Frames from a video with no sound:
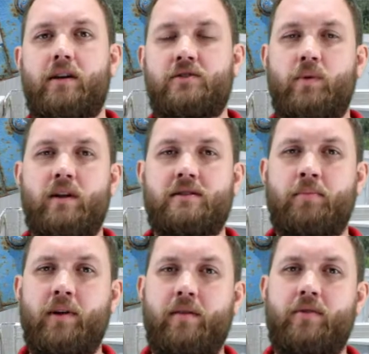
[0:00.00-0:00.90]
as well as a
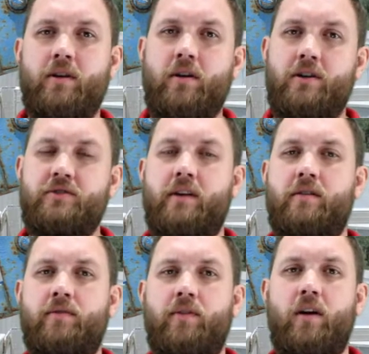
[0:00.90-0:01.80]
plan for the
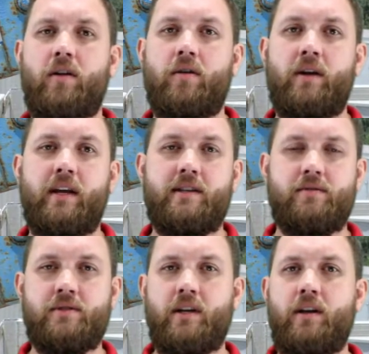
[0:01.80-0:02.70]
contractor to follow in case
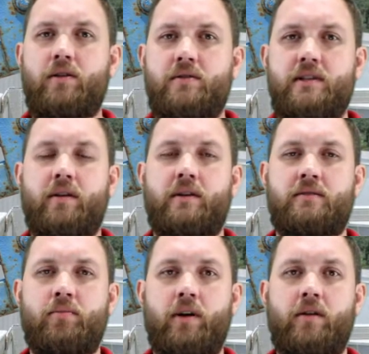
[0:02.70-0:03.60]
there was any loose
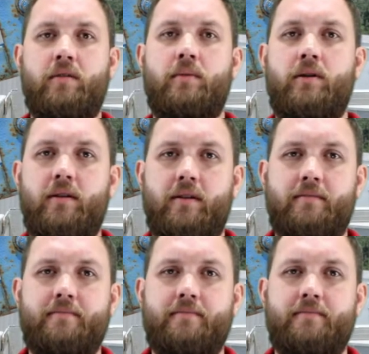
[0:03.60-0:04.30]
areas of brick on the building.